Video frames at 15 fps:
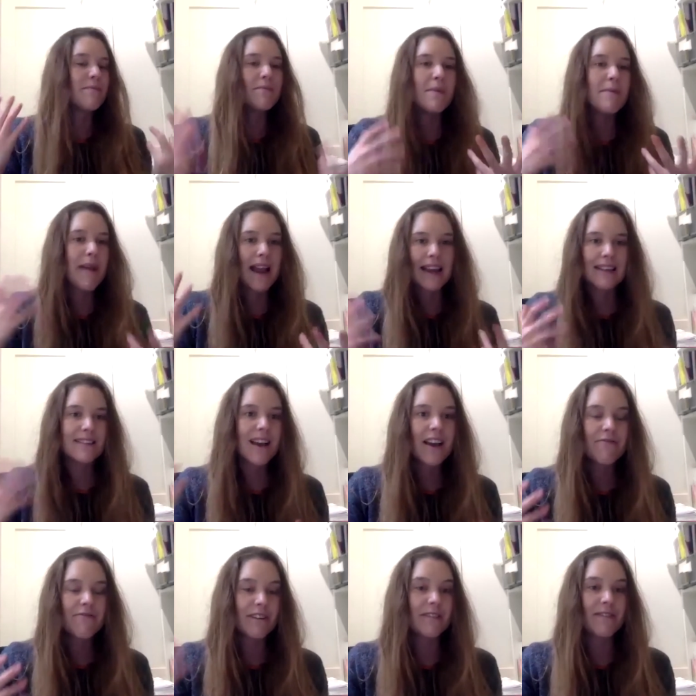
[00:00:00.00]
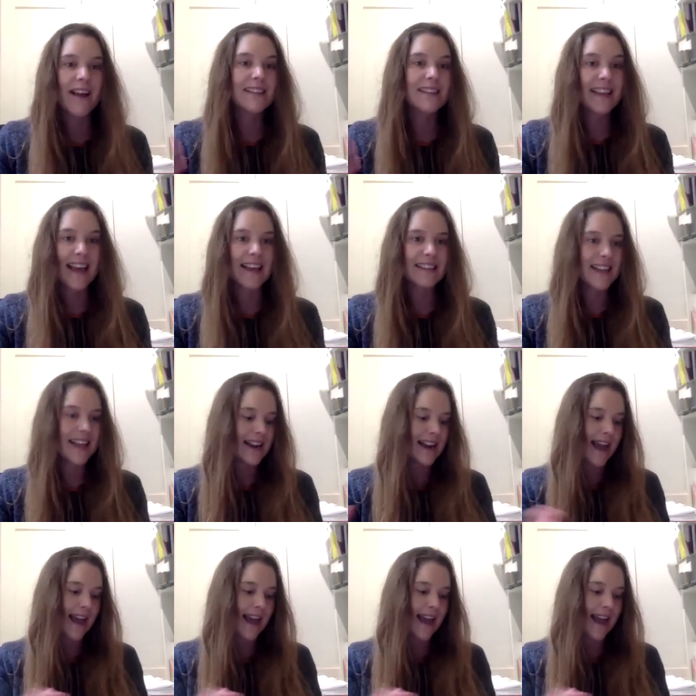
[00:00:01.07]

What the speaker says: mammalian dive reflex kicks in,